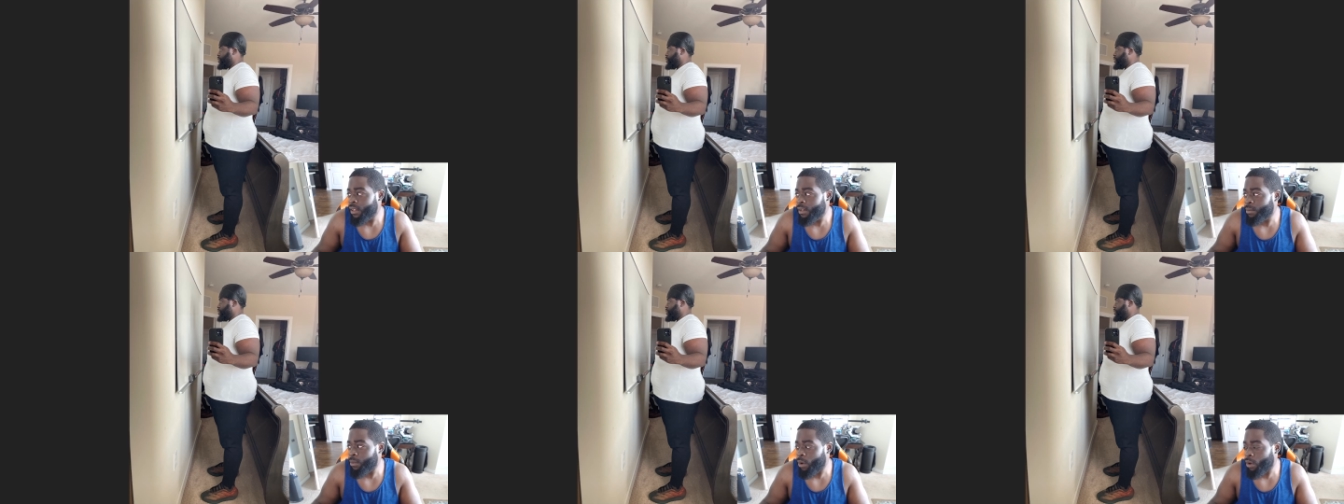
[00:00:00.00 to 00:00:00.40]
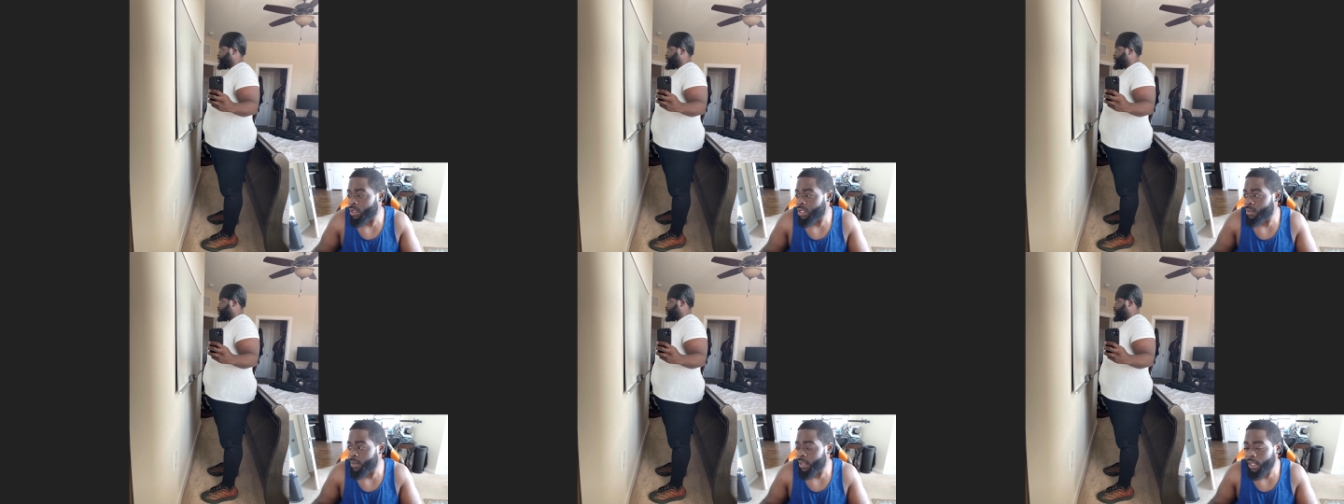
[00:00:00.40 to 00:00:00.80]
But
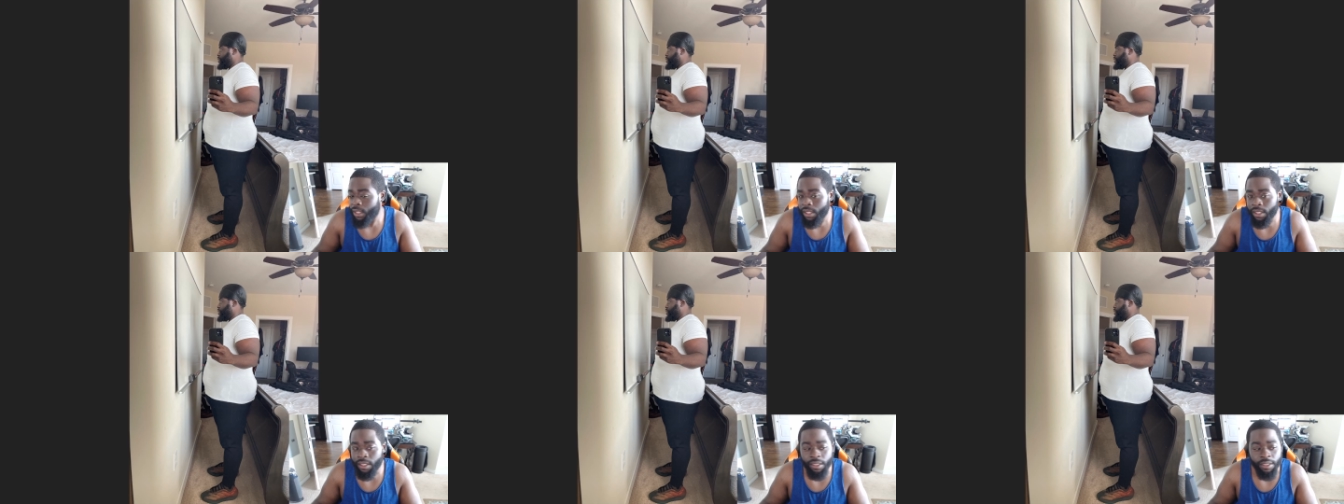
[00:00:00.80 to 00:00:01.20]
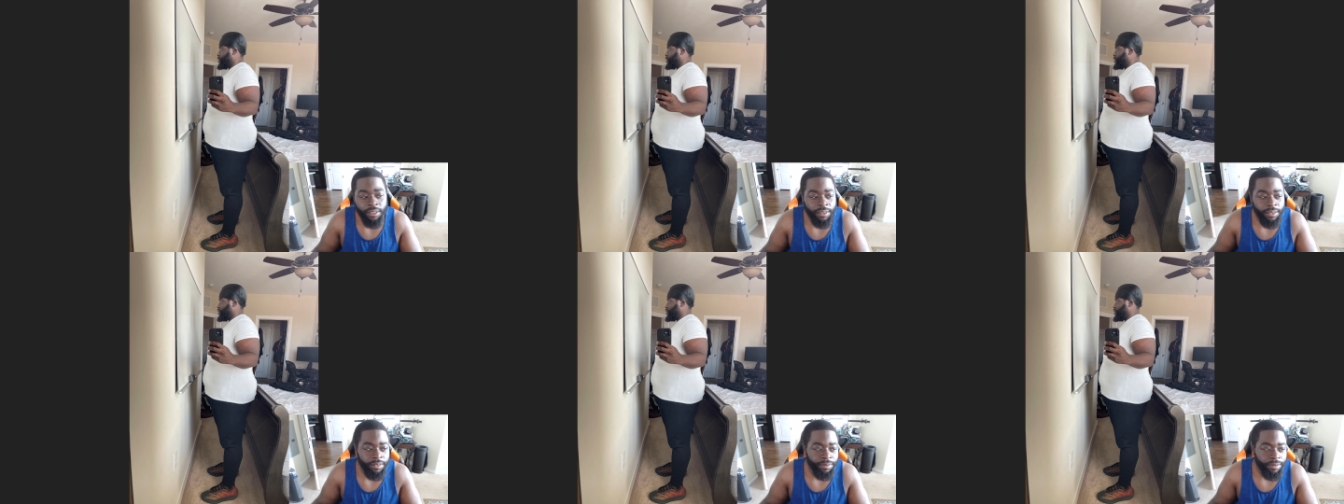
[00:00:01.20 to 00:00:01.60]
ultimately,
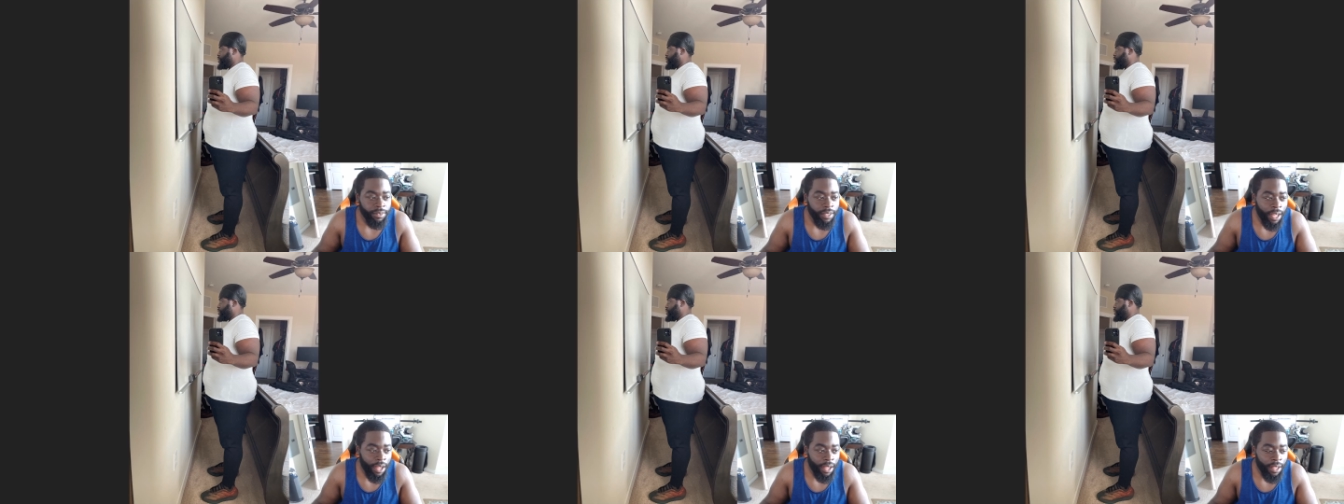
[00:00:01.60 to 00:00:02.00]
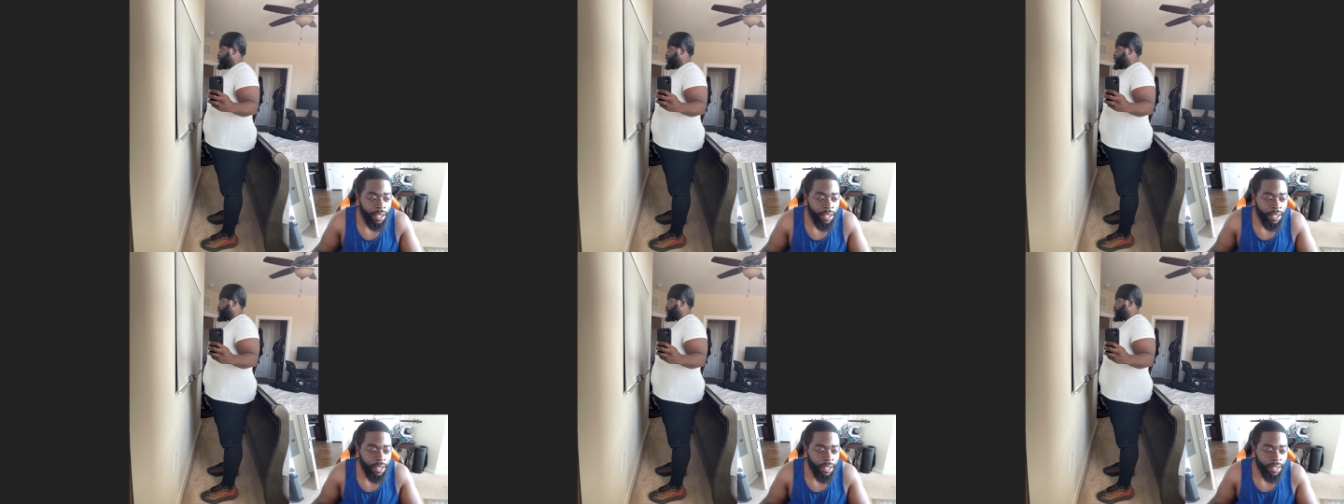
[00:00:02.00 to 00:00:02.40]

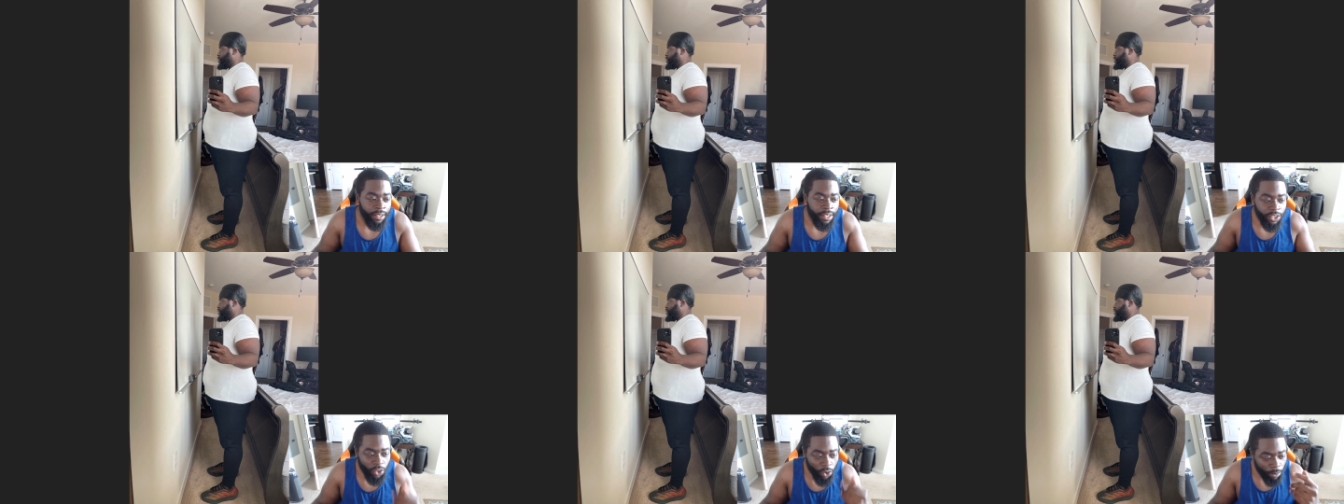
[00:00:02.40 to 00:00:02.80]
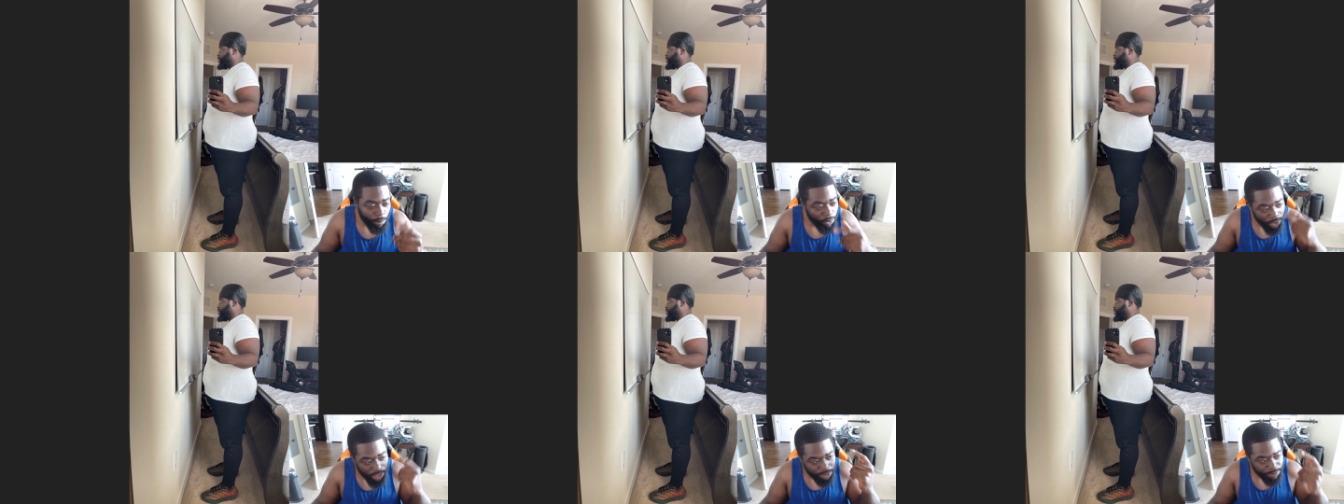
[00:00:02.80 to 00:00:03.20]
this all
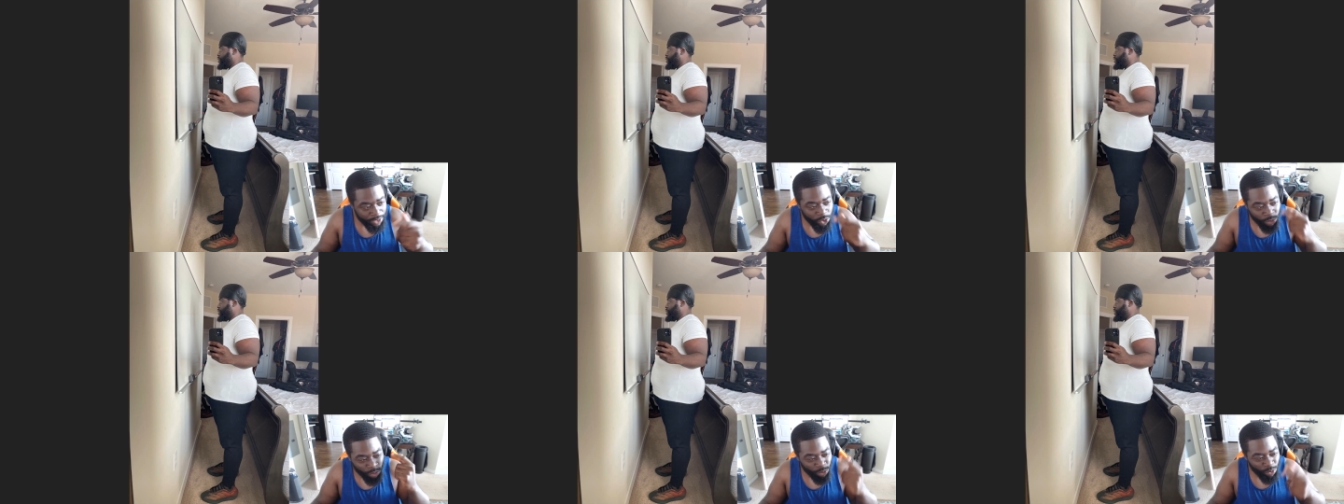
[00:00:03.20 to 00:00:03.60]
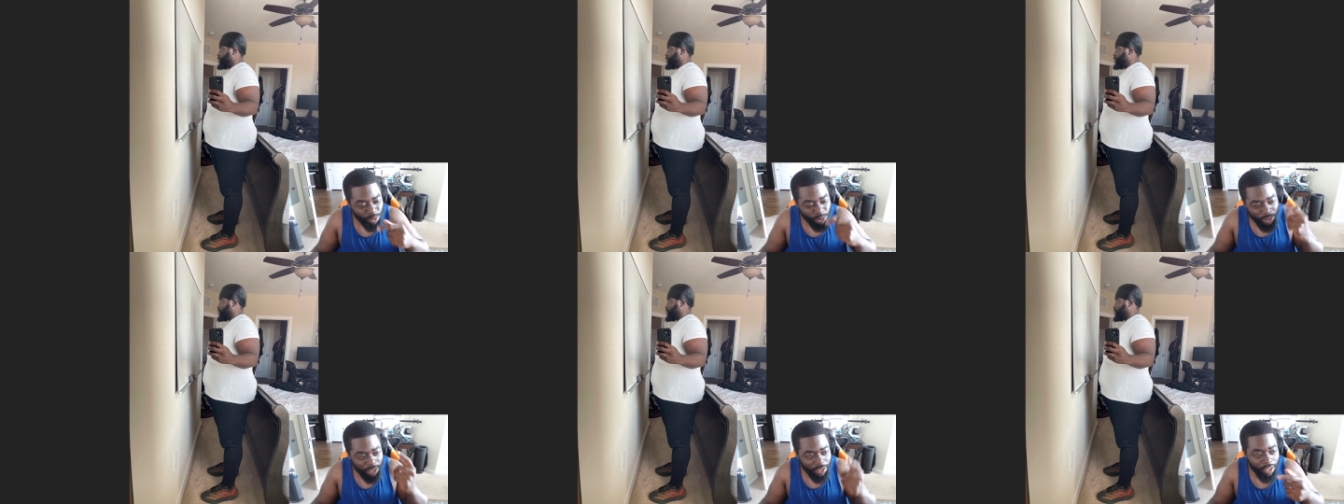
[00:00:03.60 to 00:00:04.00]
brings me to
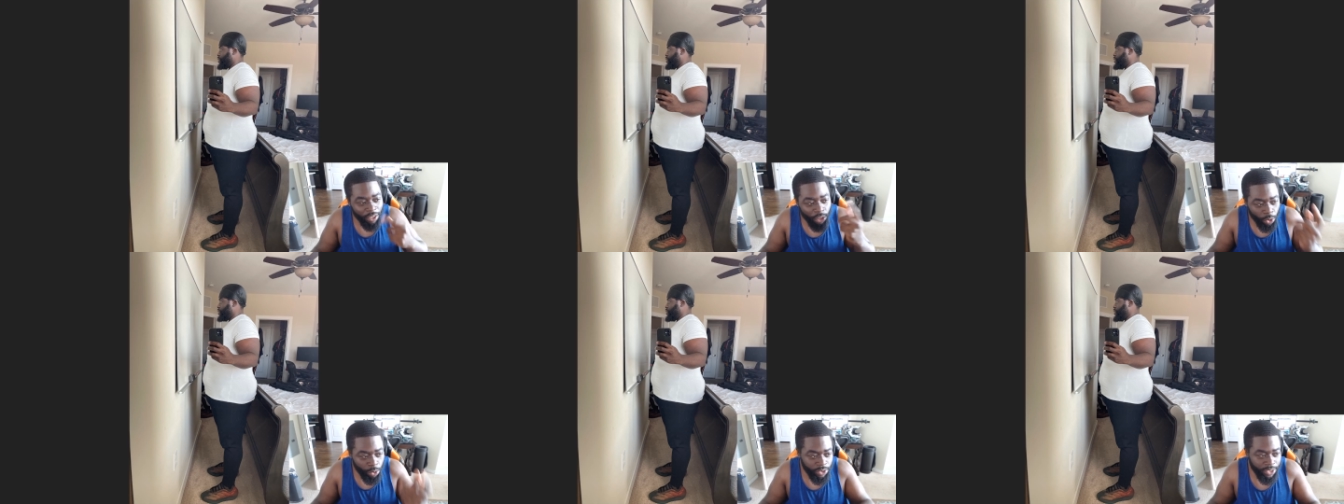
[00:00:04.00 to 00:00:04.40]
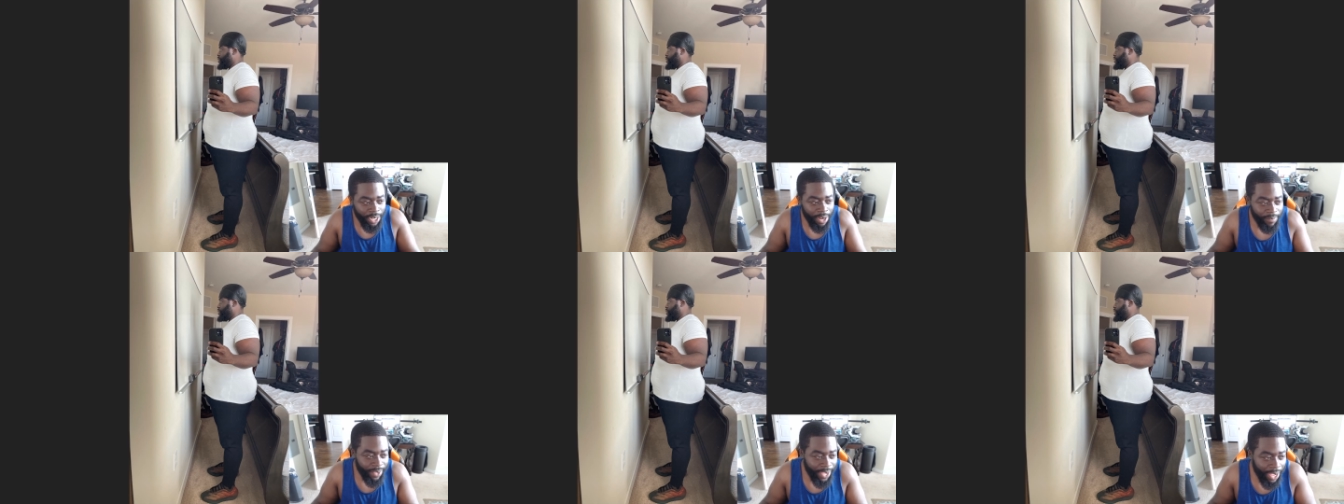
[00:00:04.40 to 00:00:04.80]
a conclusion
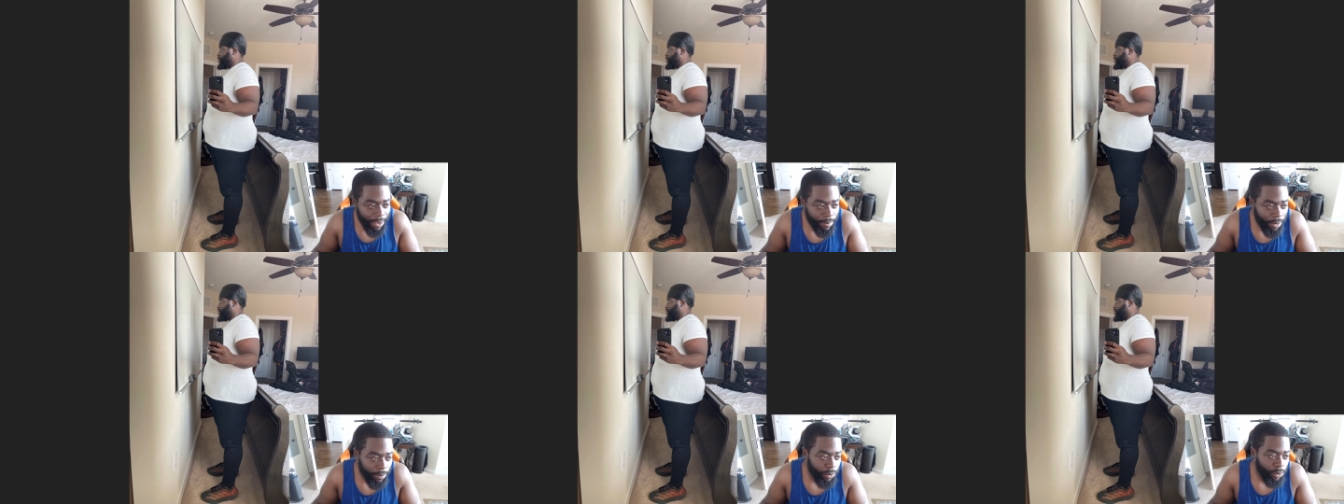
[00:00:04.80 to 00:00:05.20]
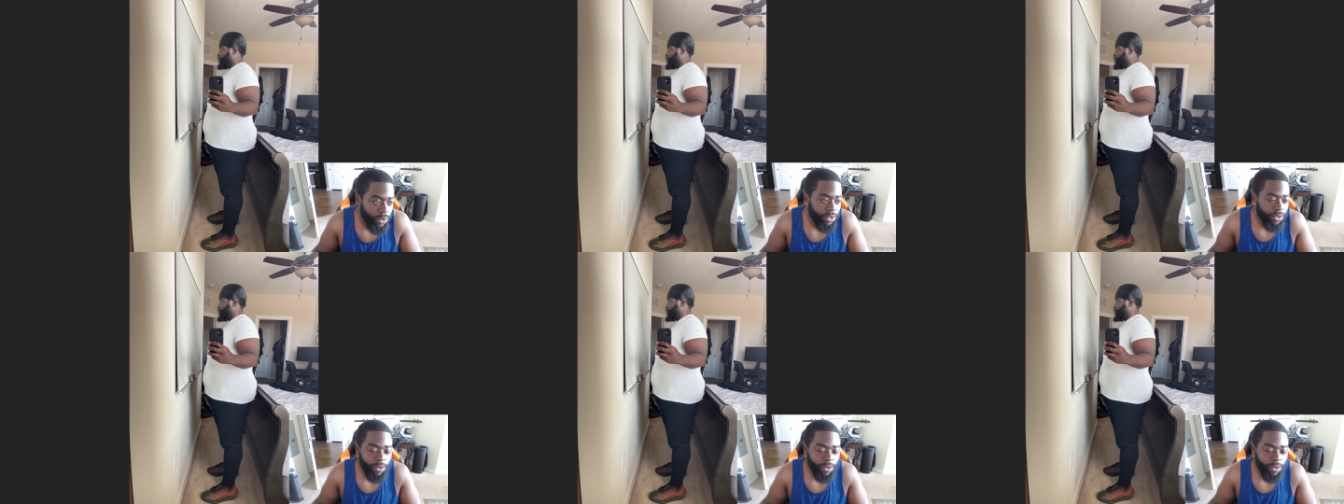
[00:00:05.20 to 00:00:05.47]
I've came up with,